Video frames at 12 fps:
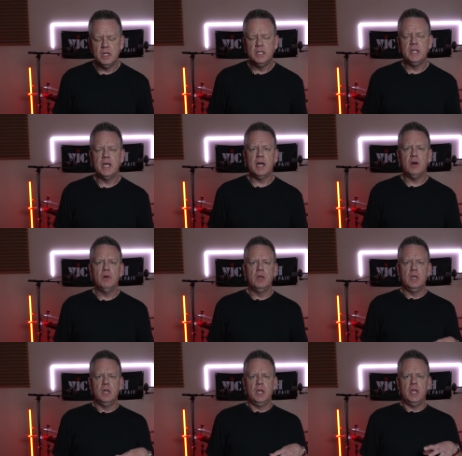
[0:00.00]
Now,
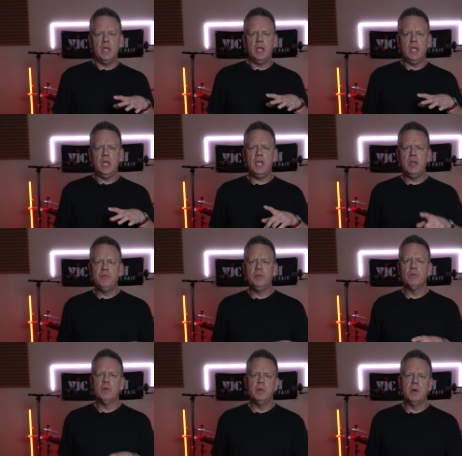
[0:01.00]
if
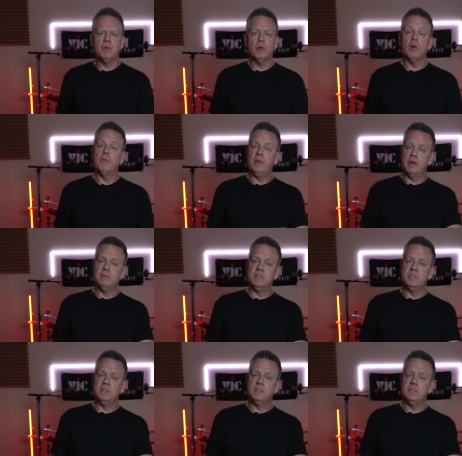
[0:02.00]
you remember, or if you haven't